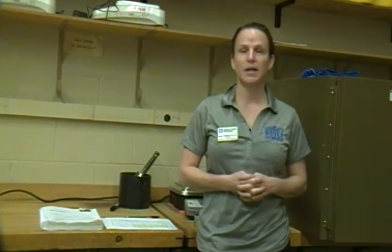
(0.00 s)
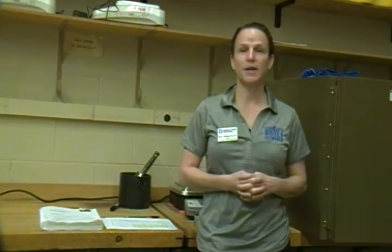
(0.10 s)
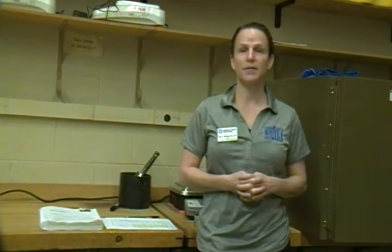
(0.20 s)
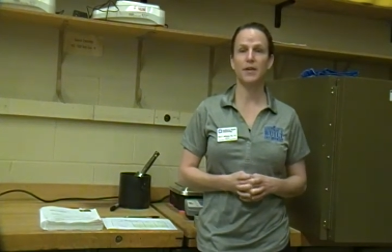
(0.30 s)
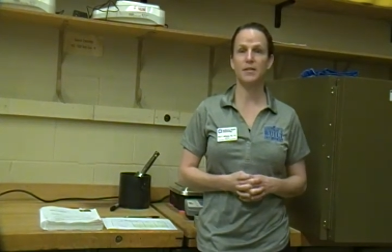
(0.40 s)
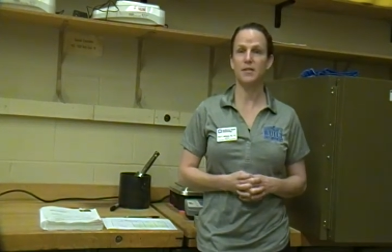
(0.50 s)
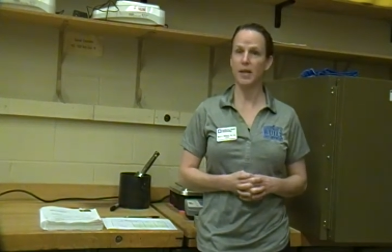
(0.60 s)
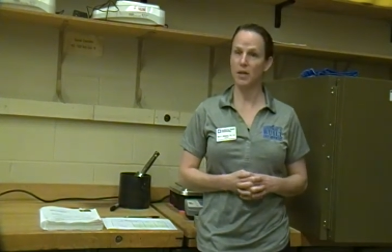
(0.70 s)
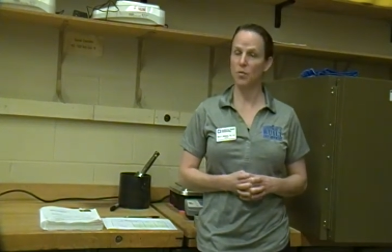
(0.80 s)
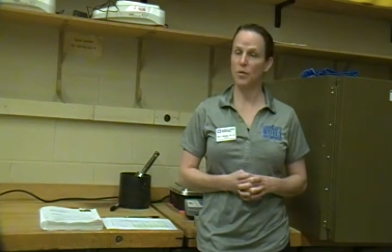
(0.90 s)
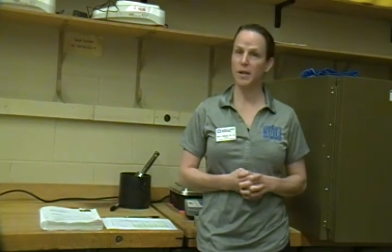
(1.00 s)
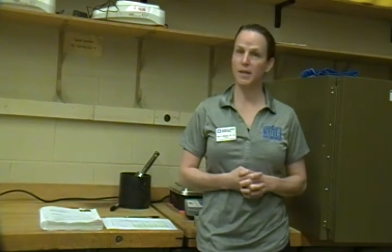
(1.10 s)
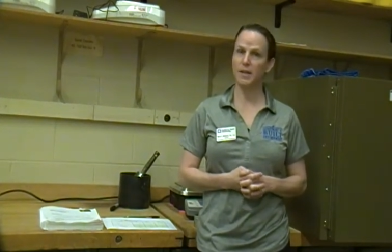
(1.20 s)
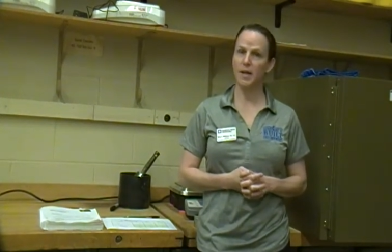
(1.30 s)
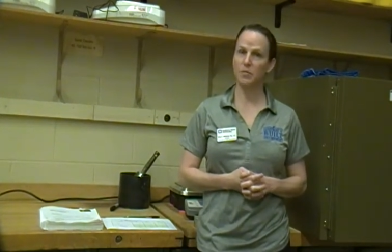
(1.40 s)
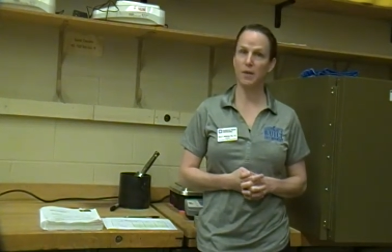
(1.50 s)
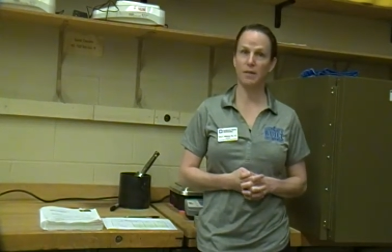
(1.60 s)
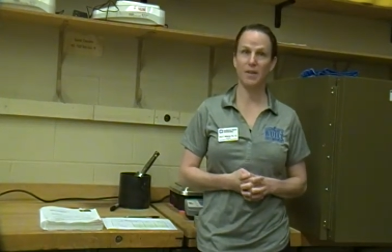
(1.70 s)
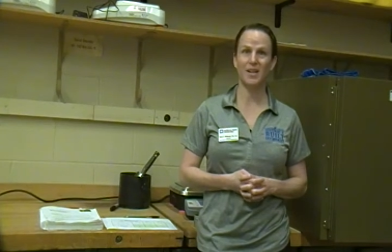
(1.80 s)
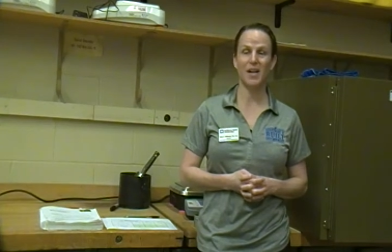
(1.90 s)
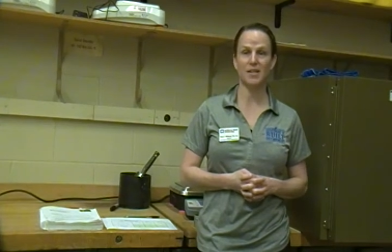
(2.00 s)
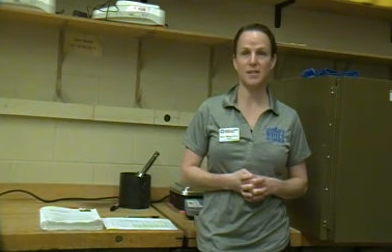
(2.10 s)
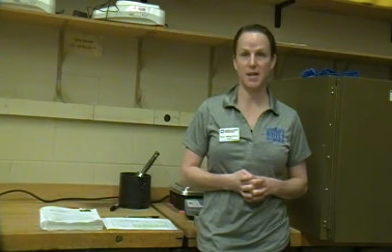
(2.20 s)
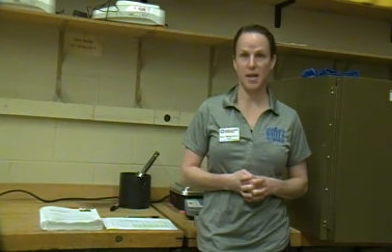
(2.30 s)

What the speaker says: And the second one came in the next